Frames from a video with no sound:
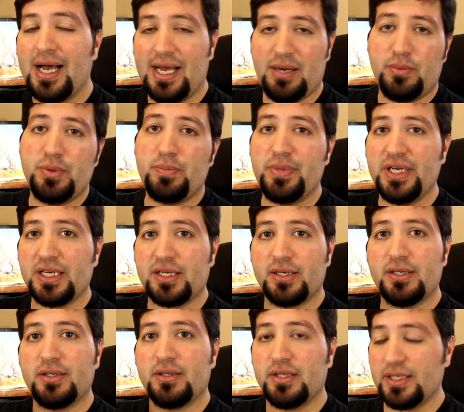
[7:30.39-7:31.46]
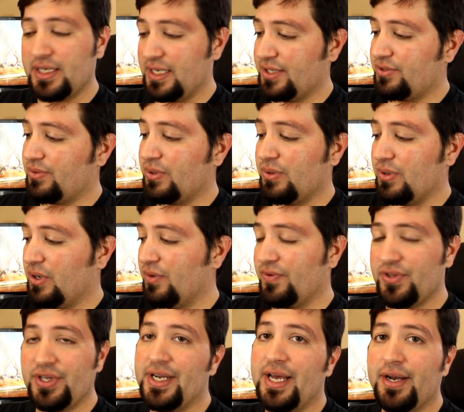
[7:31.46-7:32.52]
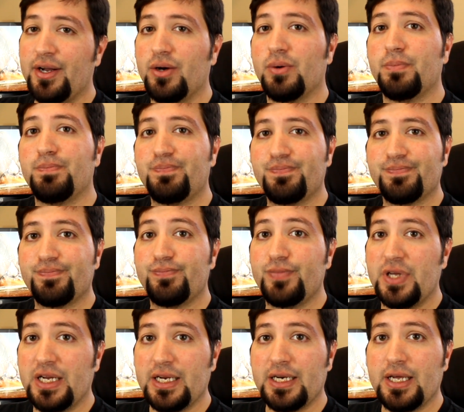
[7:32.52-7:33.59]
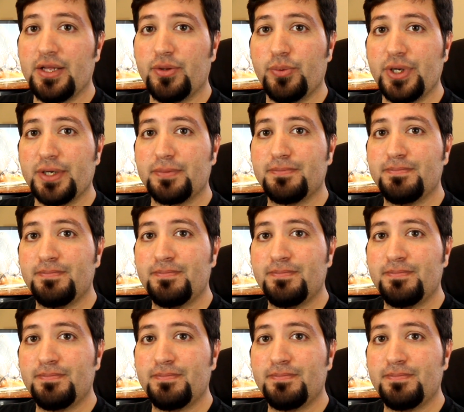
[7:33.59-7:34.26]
I would pick the Nitro over the Nano any day of the week.